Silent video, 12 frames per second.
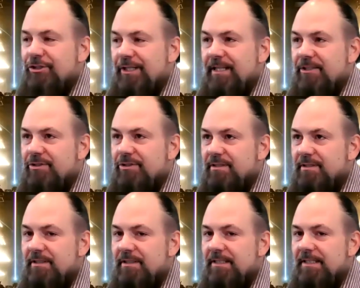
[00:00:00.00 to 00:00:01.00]
changed.
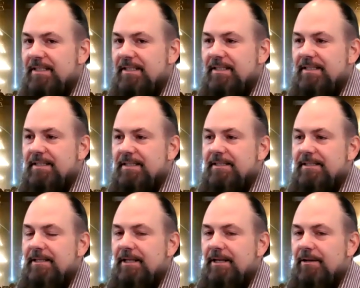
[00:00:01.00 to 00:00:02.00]
Uh,
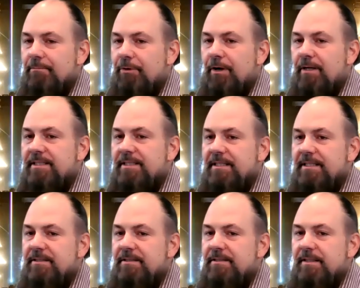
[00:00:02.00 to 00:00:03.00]
you know, pricing
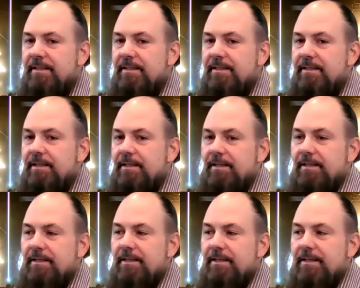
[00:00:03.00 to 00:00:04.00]
is uh,
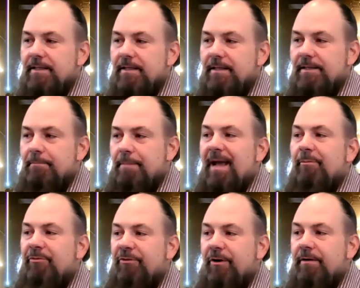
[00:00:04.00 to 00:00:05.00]
uh, pay
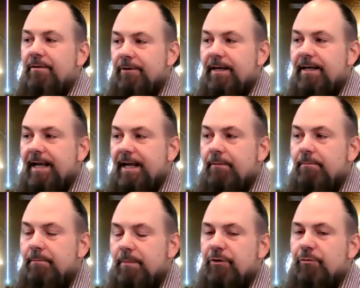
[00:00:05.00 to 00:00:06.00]
up front right now,
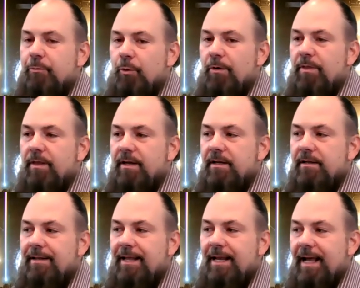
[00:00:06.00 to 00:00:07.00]
much more than it
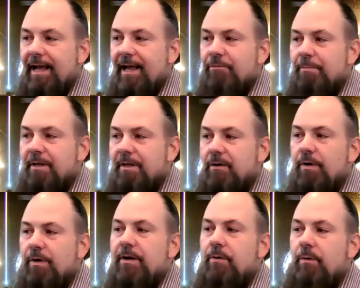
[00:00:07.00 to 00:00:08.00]
than it has been in
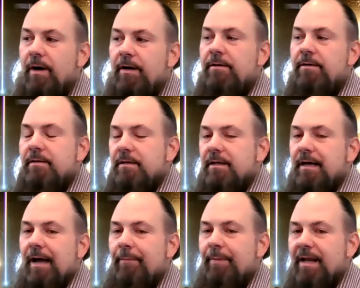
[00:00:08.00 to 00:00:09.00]
quite a while.
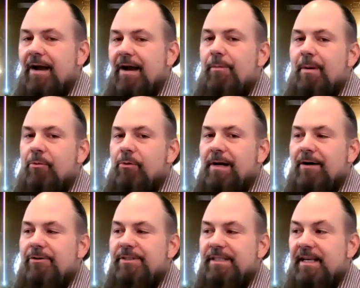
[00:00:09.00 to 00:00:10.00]
I mean, I remember when
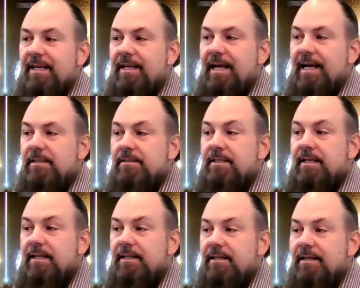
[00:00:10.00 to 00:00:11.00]
I was a kid, I got
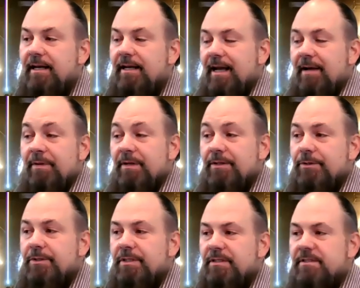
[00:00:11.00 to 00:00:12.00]
sent, like, I've been
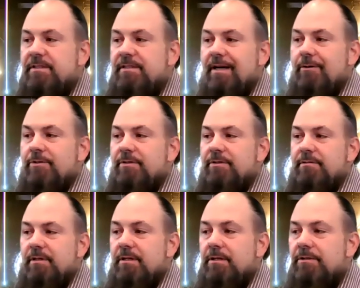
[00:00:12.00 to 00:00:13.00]
doing this since I was
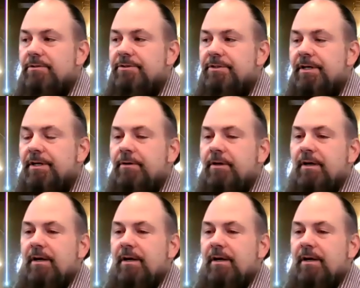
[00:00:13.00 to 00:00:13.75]
little. So